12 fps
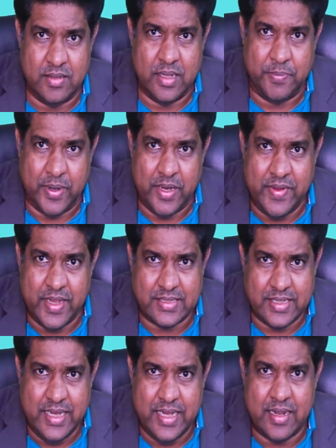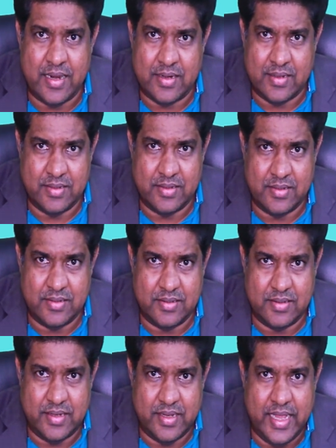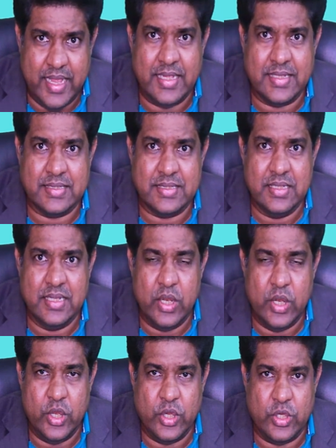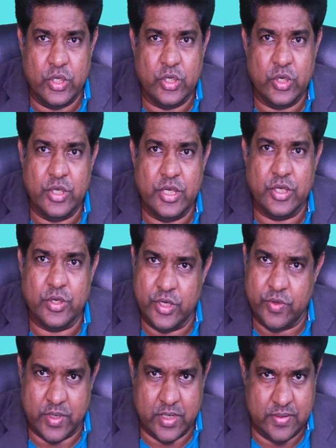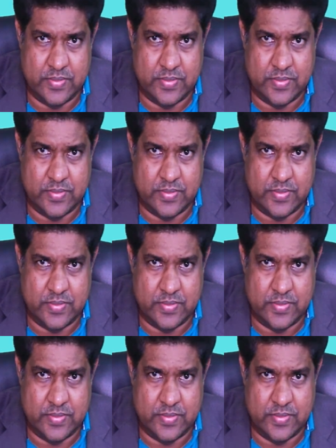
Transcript: The previous year is 2021.